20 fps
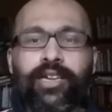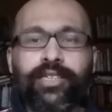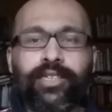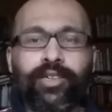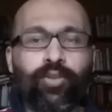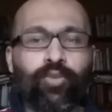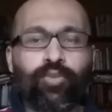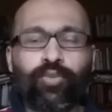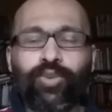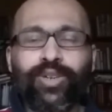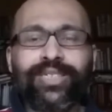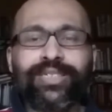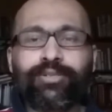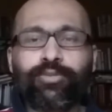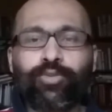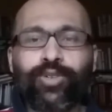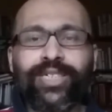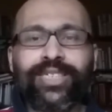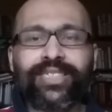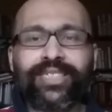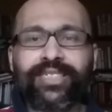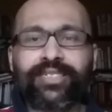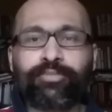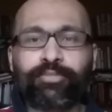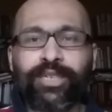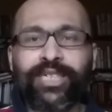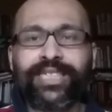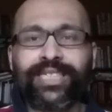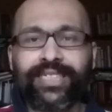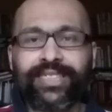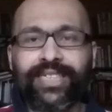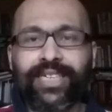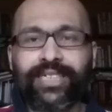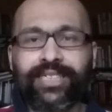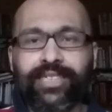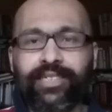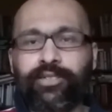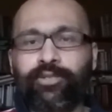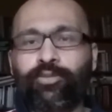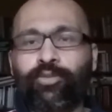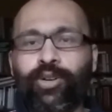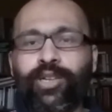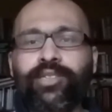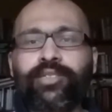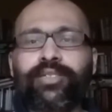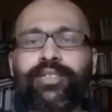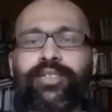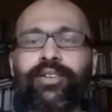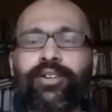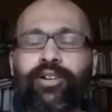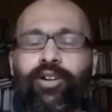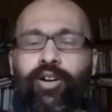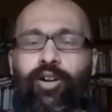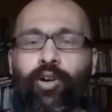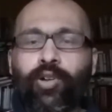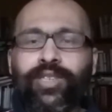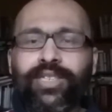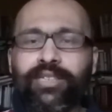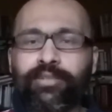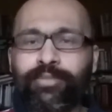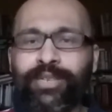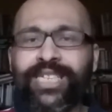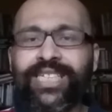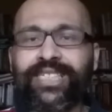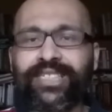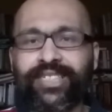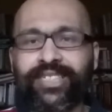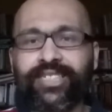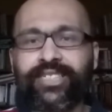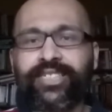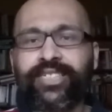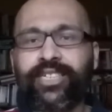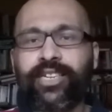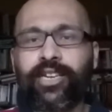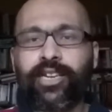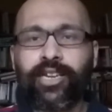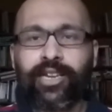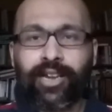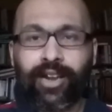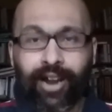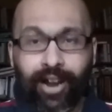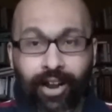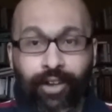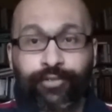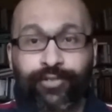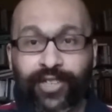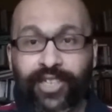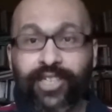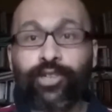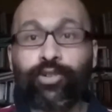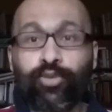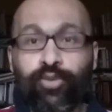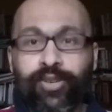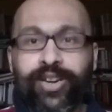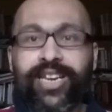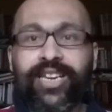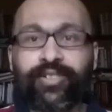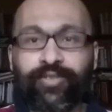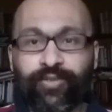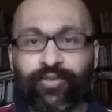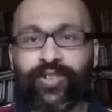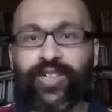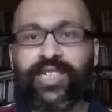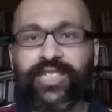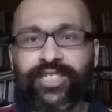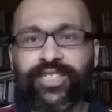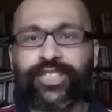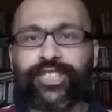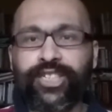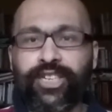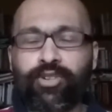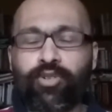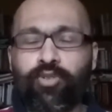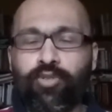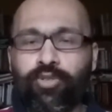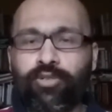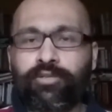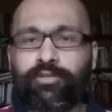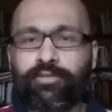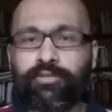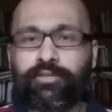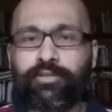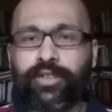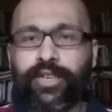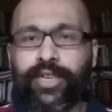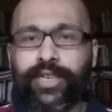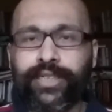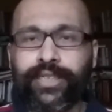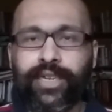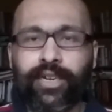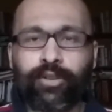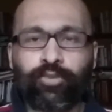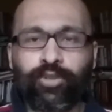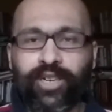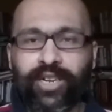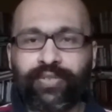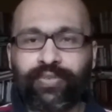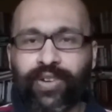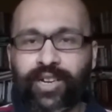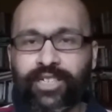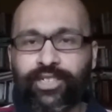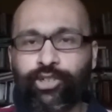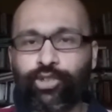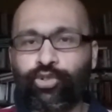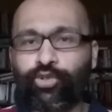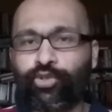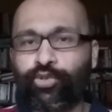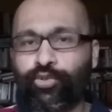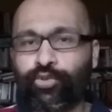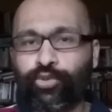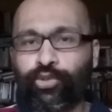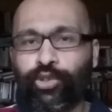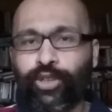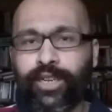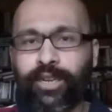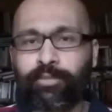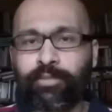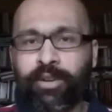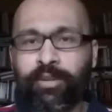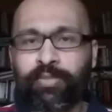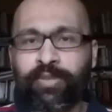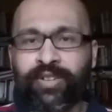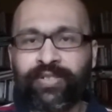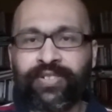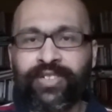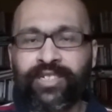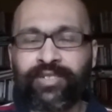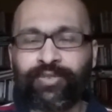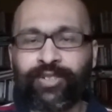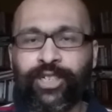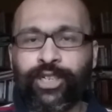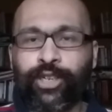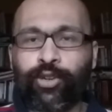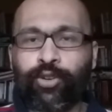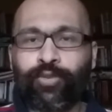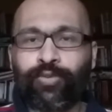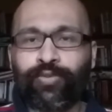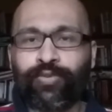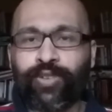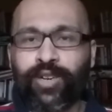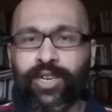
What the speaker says: Now, what does this mean exactly? Well, all it means is, after you read verse 0, and I would advise you to look at my previous video,